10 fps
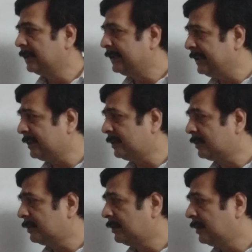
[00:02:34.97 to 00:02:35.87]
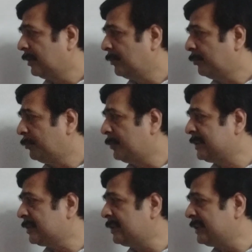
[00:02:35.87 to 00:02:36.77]
There,
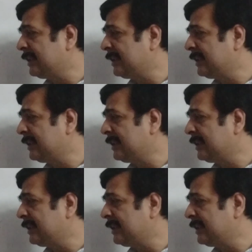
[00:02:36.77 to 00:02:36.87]
majority